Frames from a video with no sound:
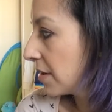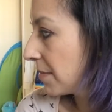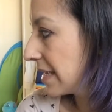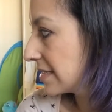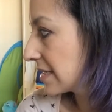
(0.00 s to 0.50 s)

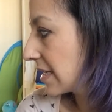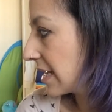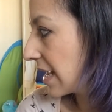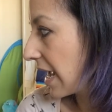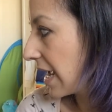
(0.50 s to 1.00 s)

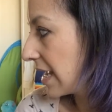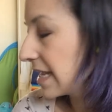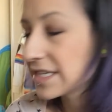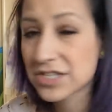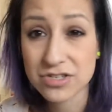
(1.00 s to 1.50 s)
Basically,
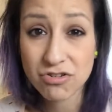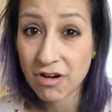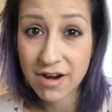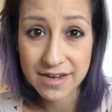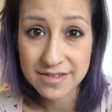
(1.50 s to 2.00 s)
he just
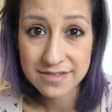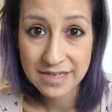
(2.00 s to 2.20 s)
cries.